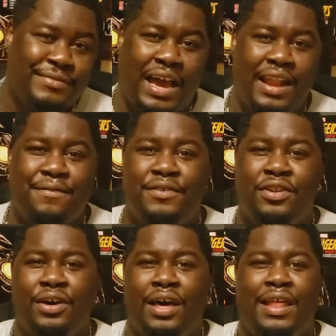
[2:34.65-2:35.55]
kind of
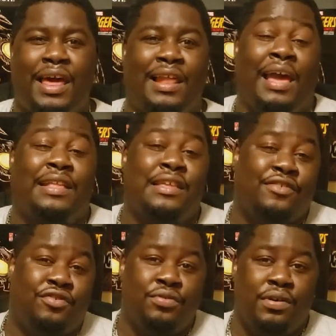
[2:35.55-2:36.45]
like a
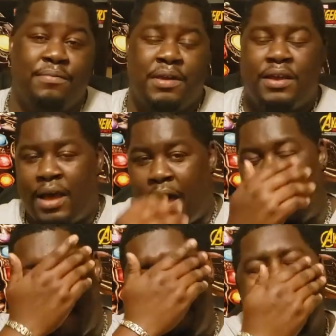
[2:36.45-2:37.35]
likeness to
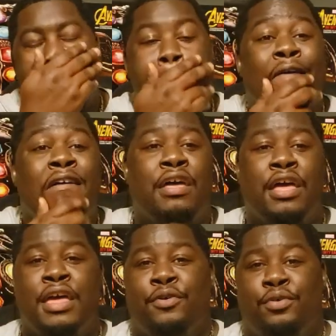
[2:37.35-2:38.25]
him.
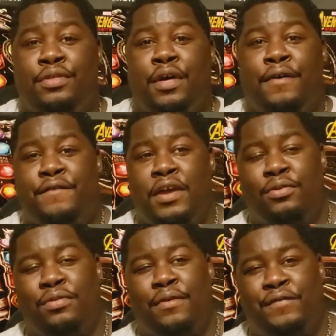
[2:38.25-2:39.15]
It was
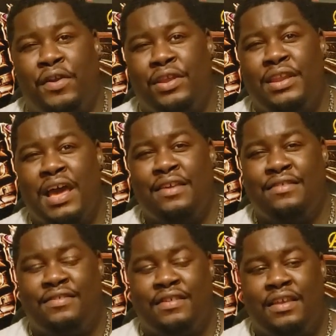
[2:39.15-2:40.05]
a very
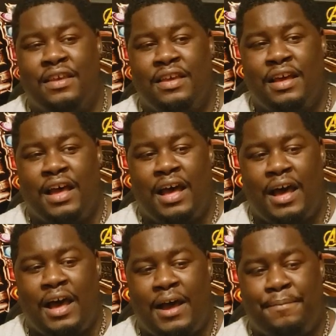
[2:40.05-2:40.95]
nice
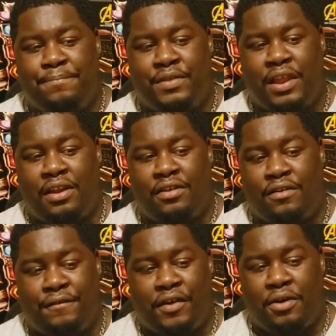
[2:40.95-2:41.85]
character
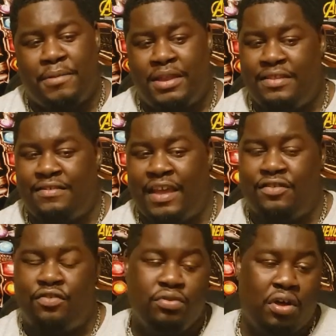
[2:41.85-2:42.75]
development. It didn't
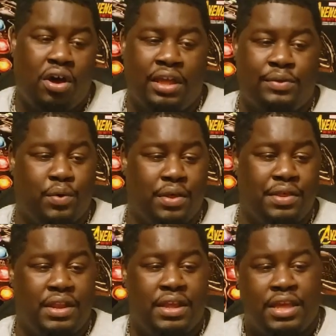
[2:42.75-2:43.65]
take too long. It
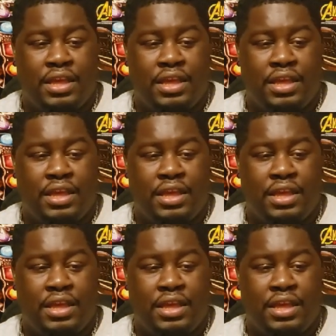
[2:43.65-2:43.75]
wasn't